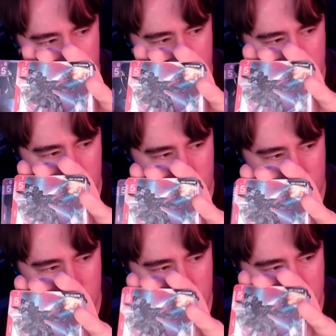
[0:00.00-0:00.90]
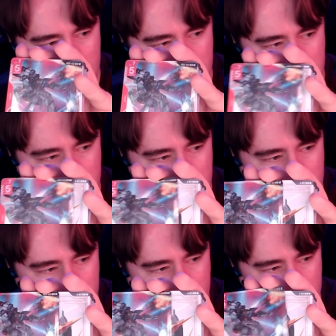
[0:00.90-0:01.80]
Ooh, there we
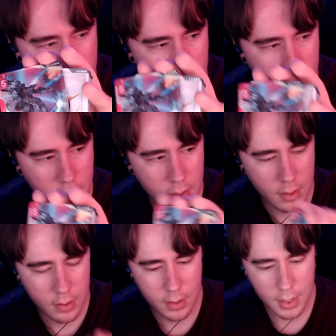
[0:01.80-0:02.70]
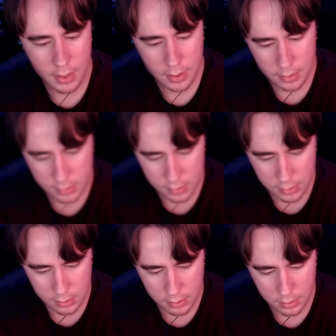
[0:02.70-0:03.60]
go. That is
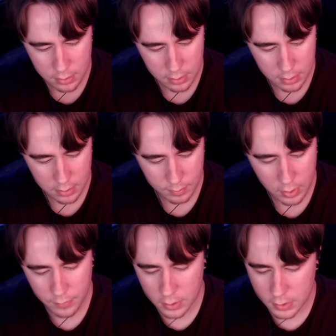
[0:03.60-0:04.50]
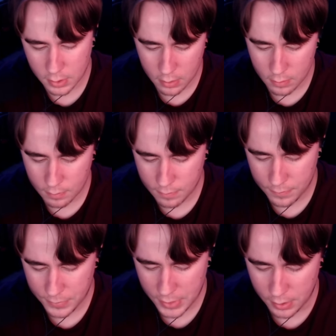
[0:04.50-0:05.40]
the Providence Gundam.
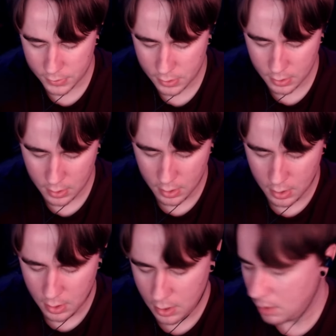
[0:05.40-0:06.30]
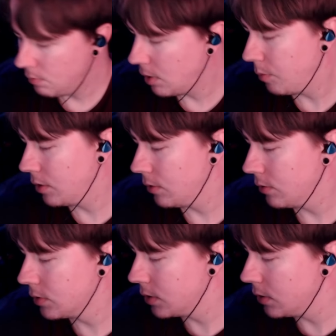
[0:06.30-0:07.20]
Nice. Might be
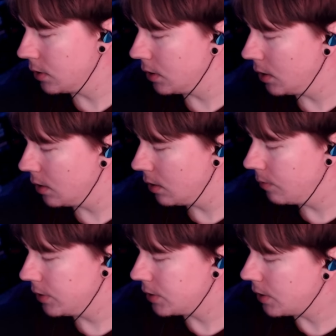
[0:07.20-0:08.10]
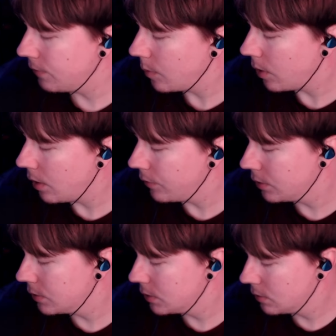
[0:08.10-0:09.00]
close to the playset for
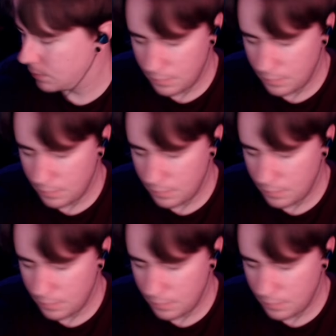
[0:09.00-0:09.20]
Providence.